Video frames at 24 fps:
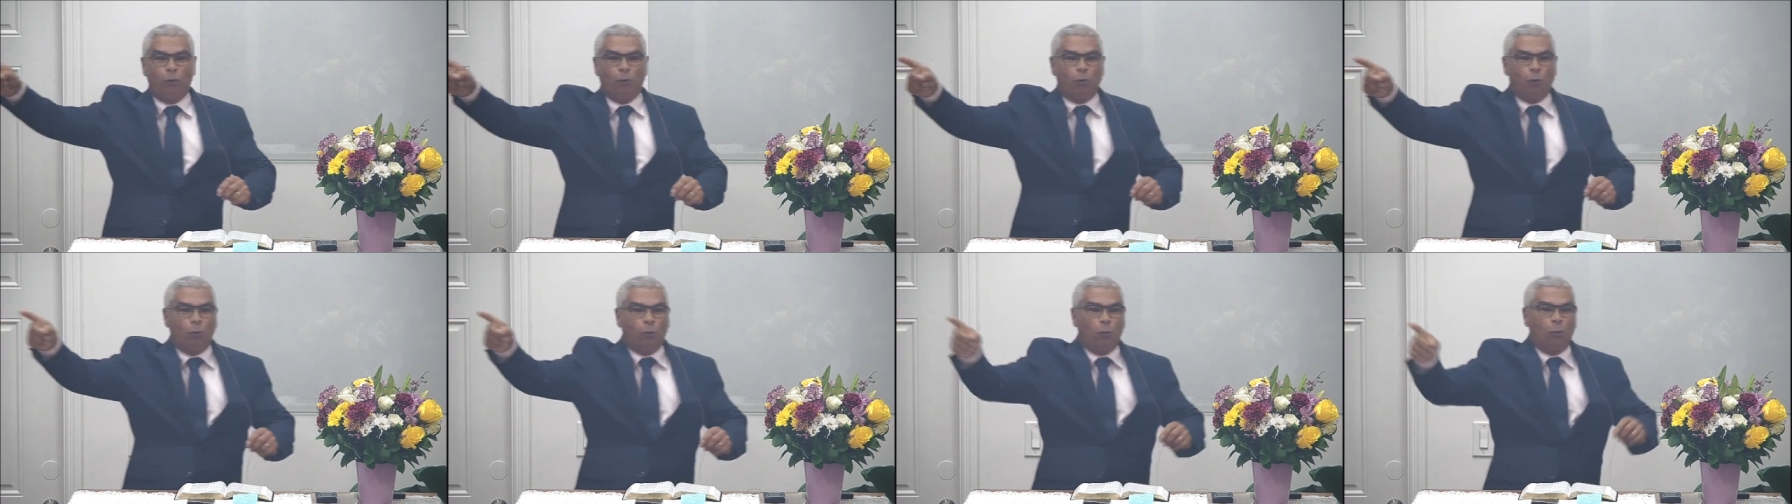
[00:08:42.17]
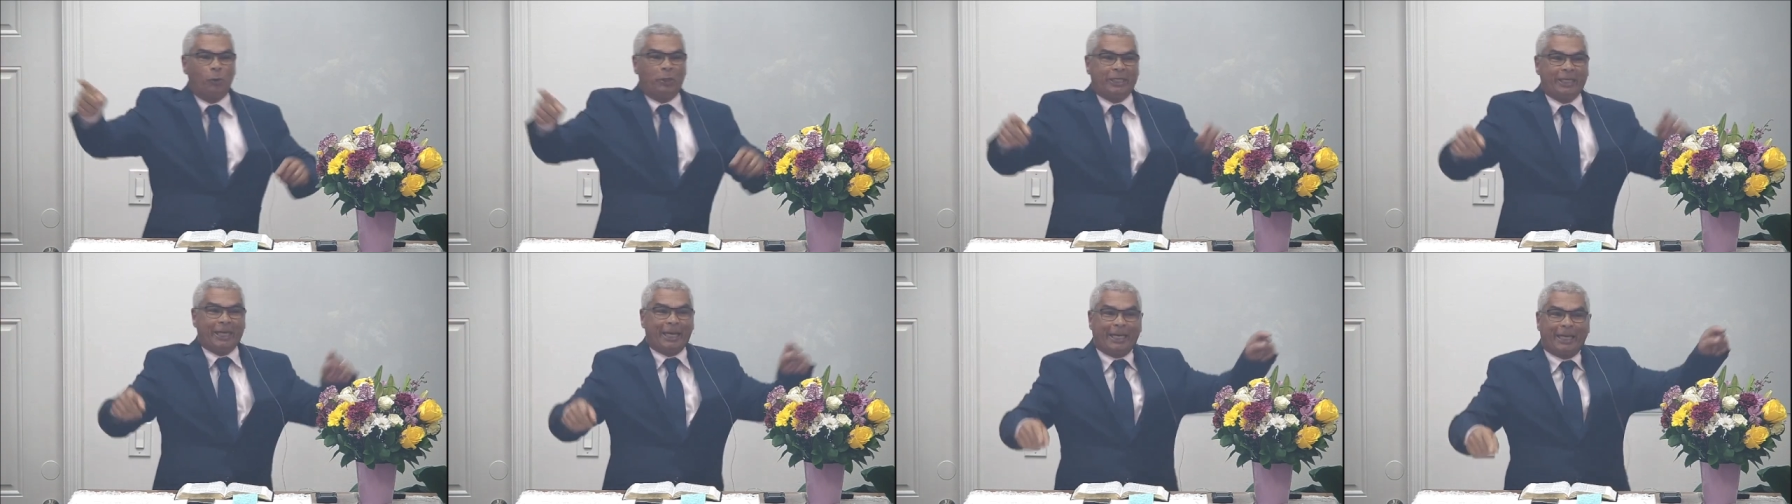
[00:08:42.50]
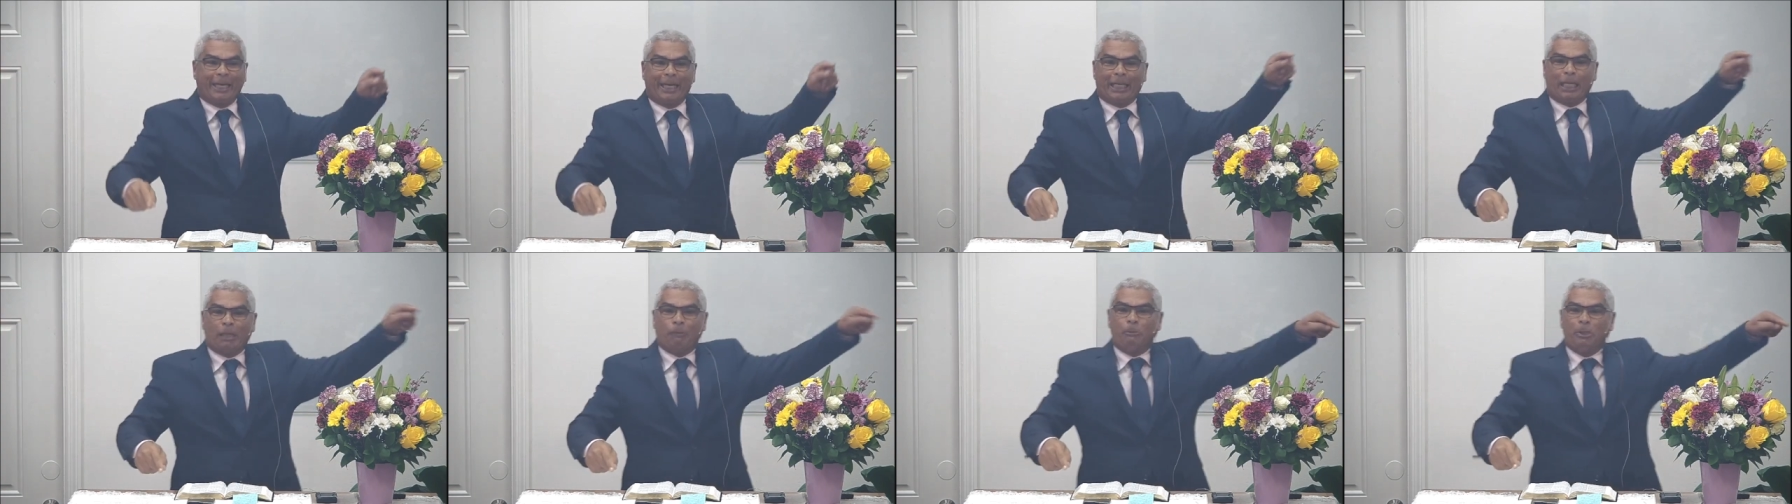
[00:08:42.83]
to his
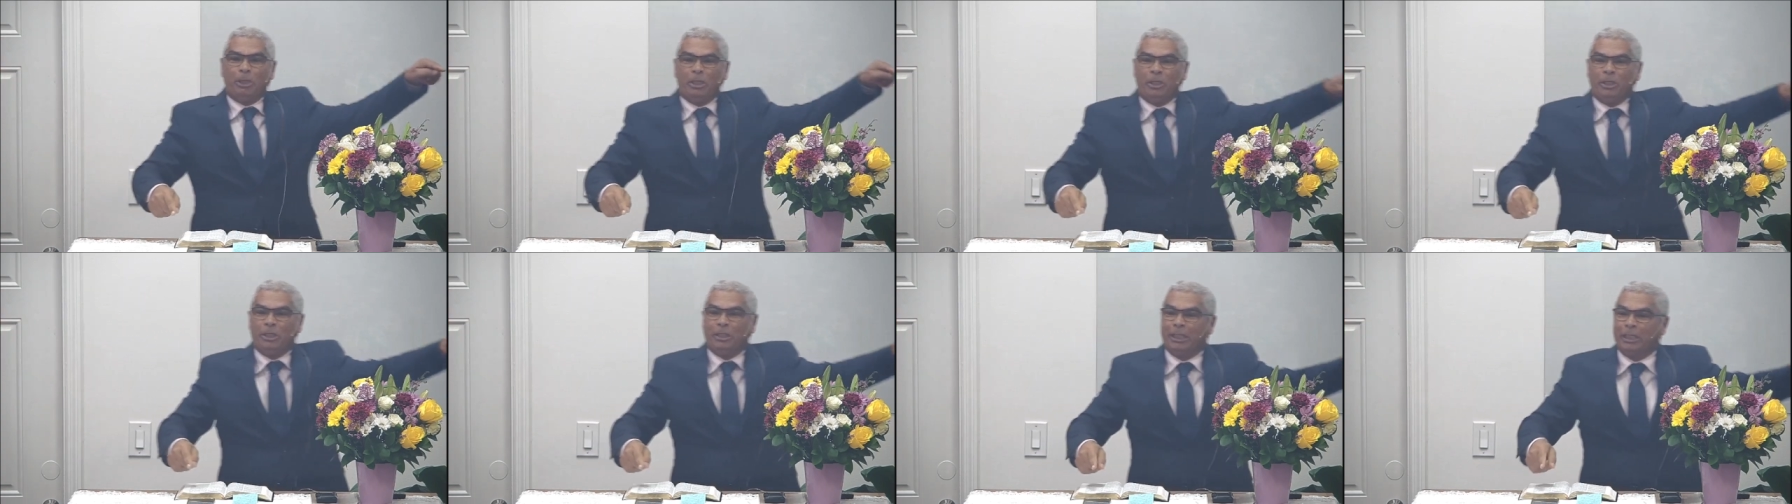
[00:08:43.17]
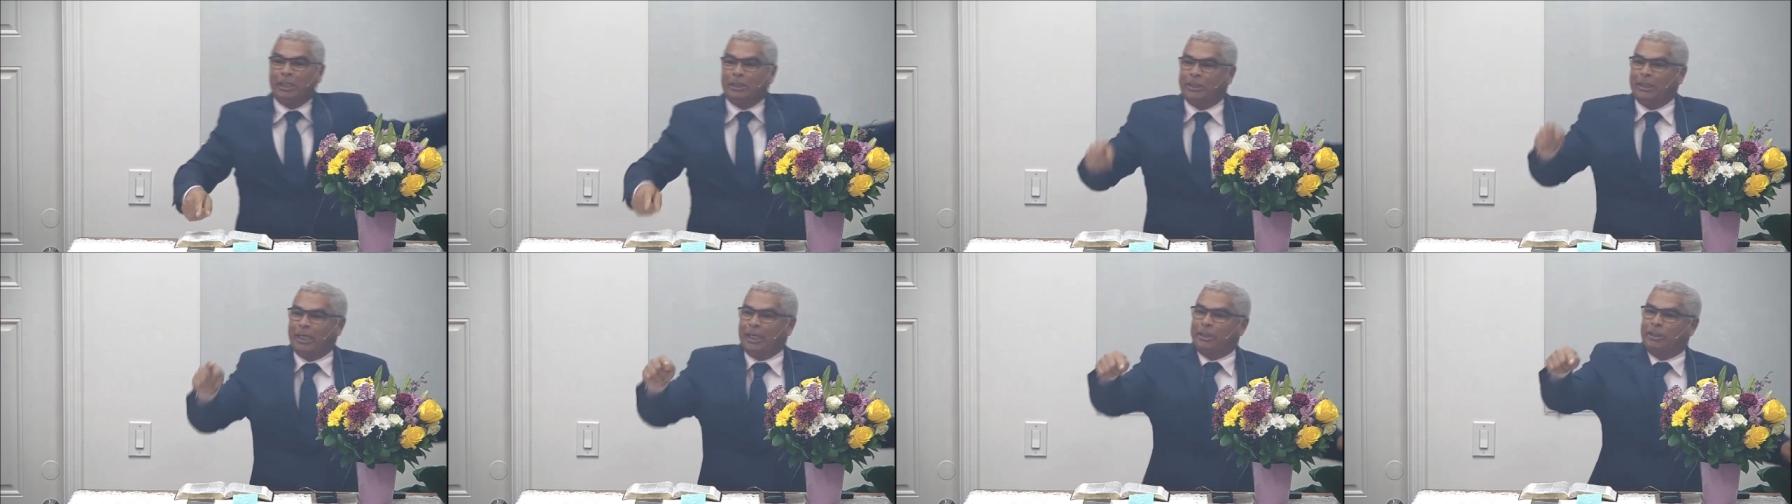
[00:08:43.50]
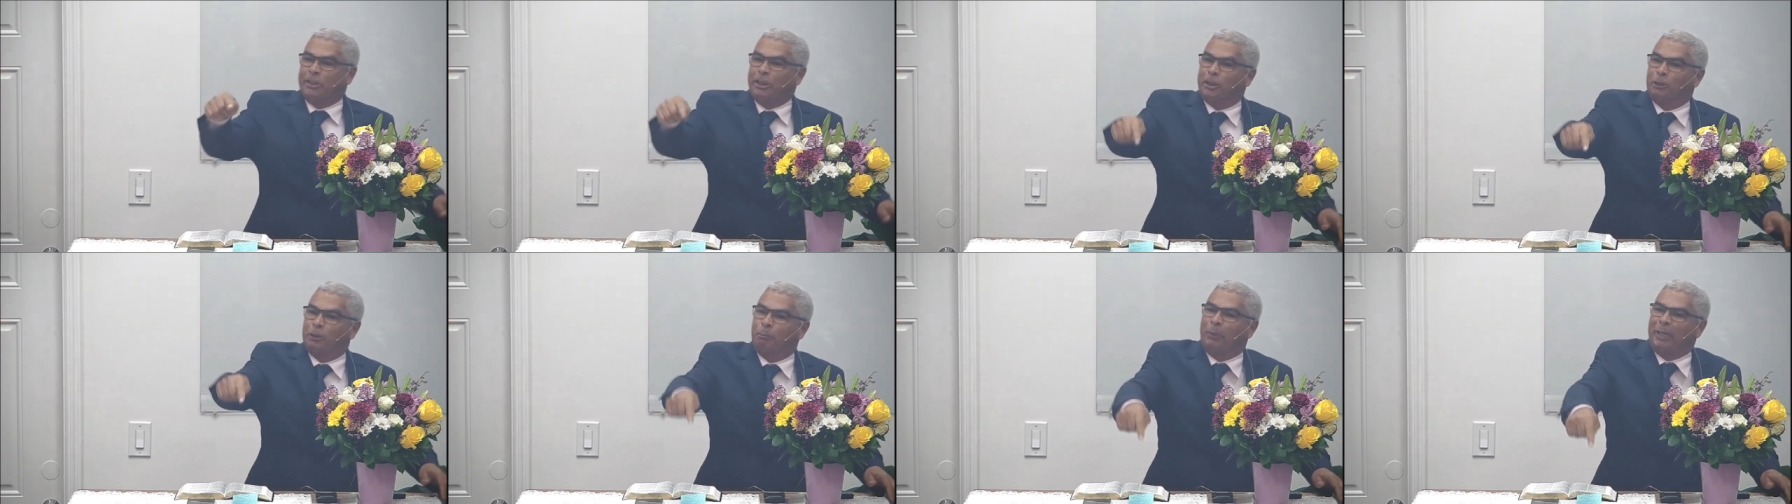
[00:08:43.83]
Lord
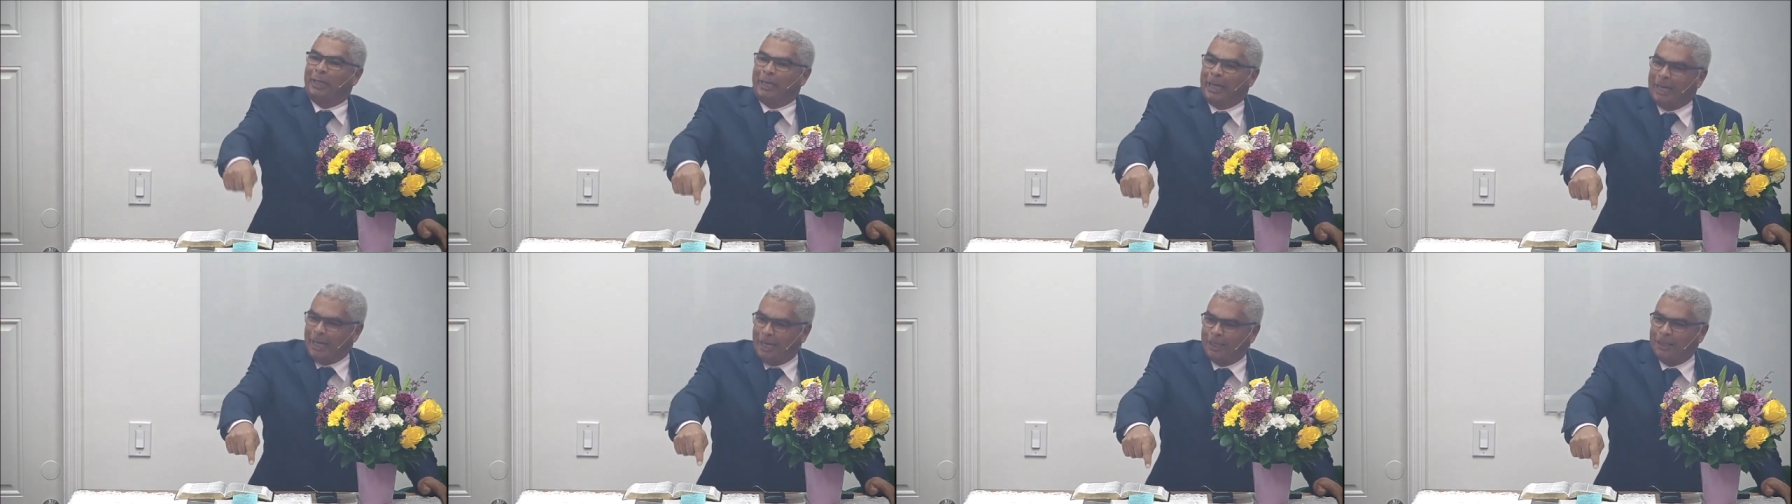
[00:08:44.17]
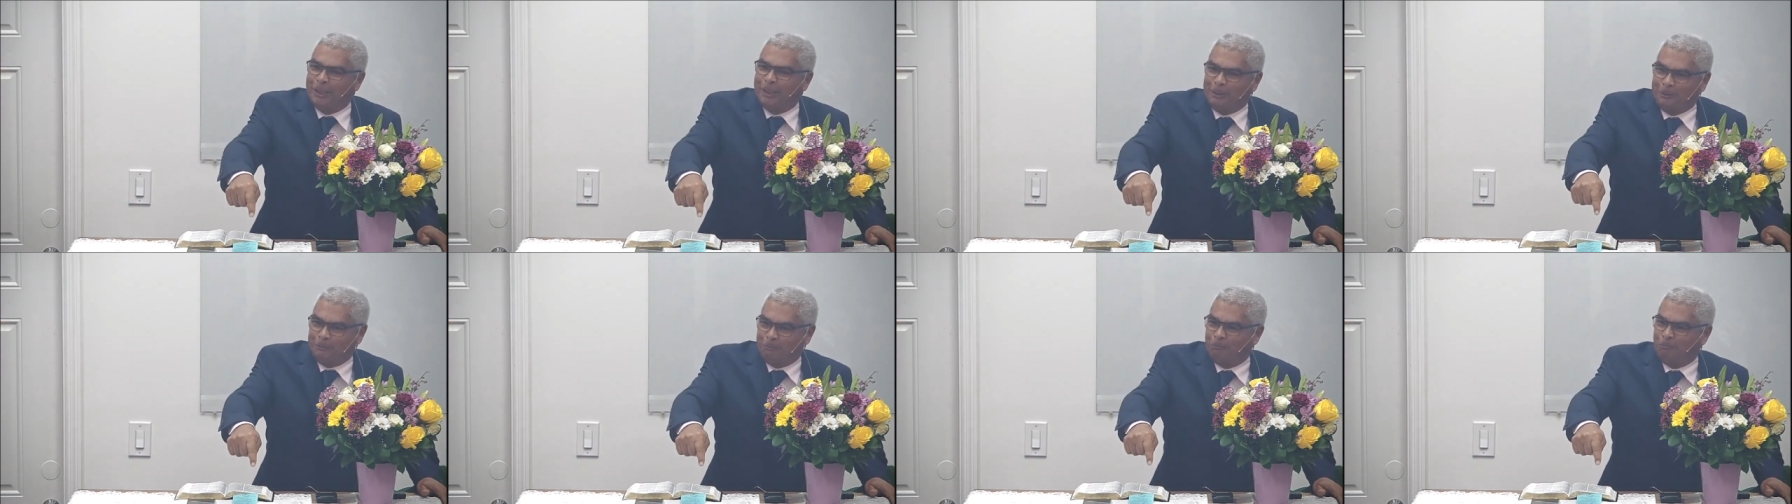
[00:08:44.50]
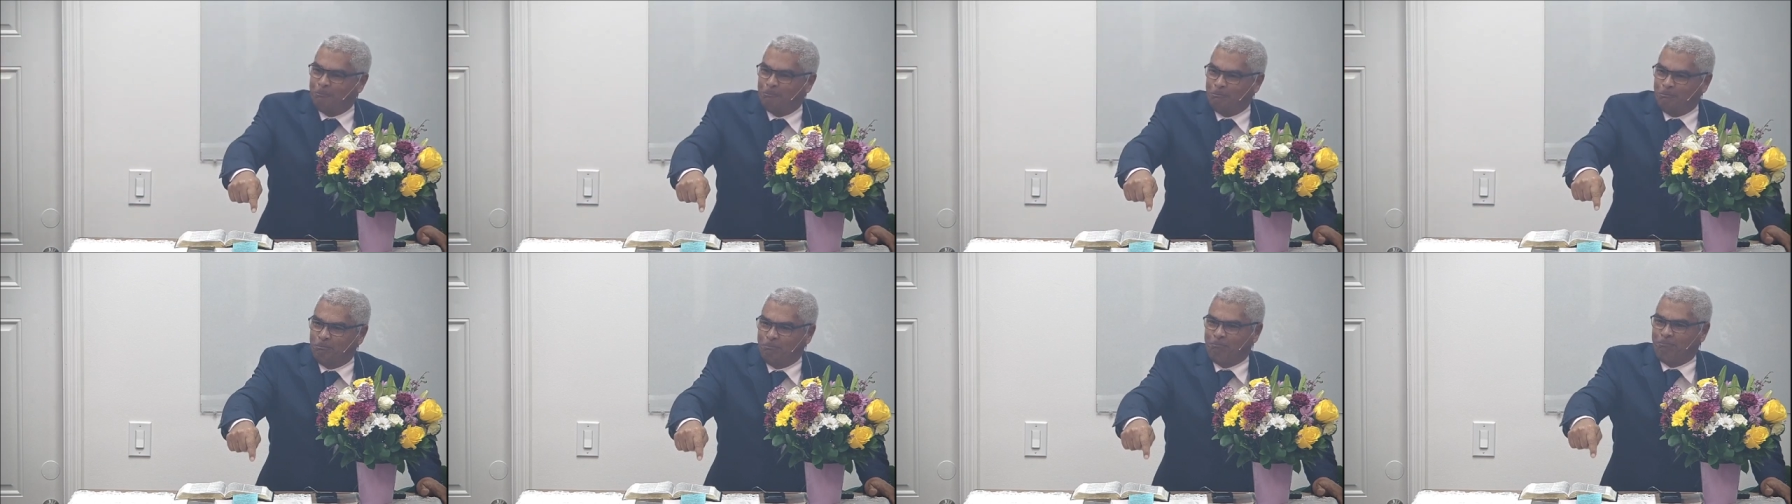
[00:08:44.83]
what that young lady
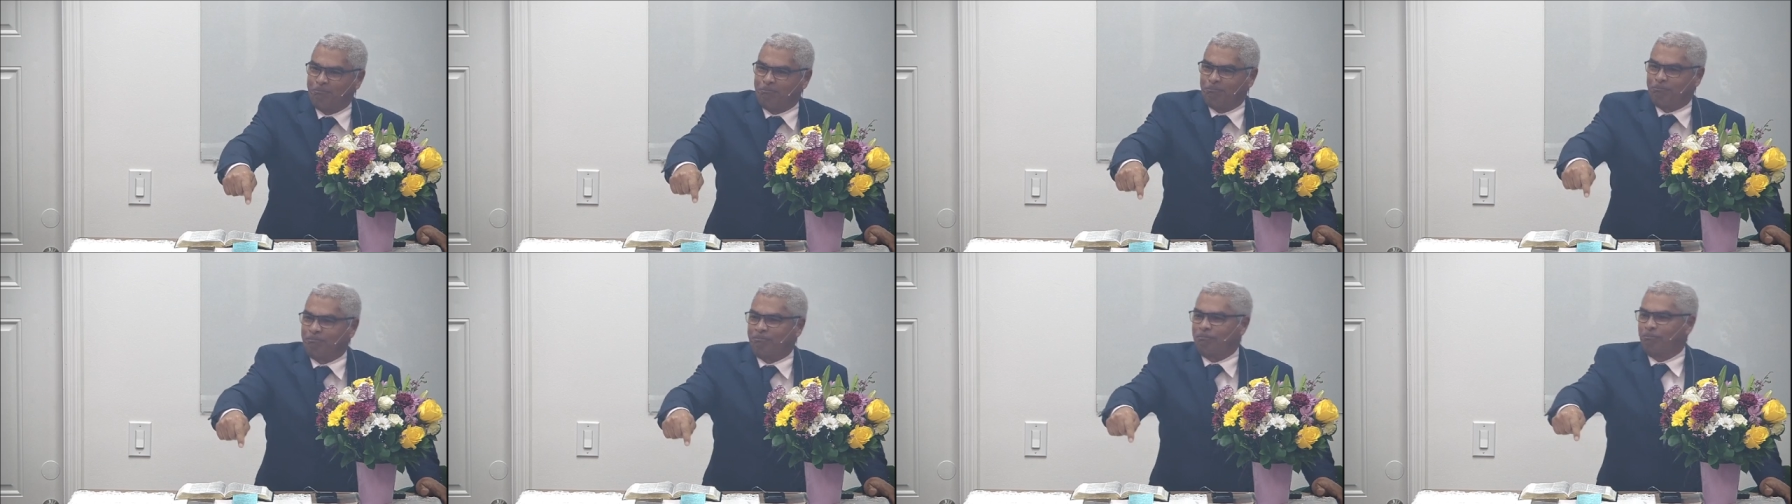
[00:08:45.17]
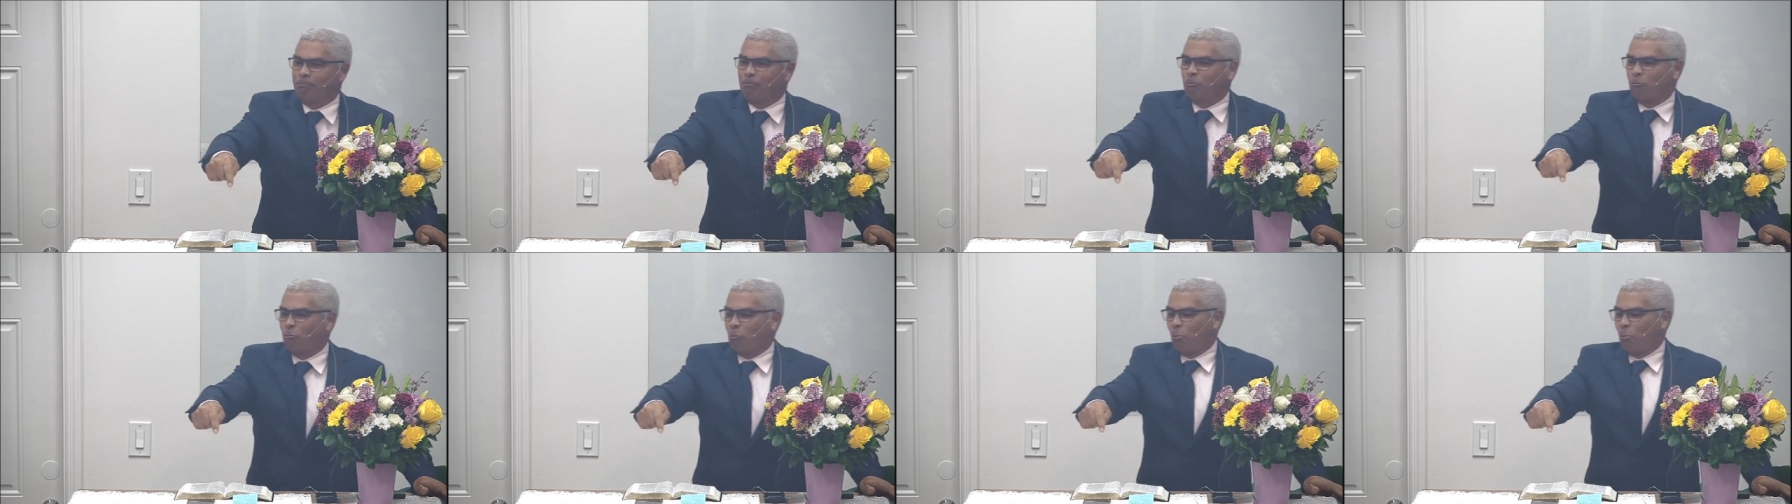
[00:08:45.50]
had told him.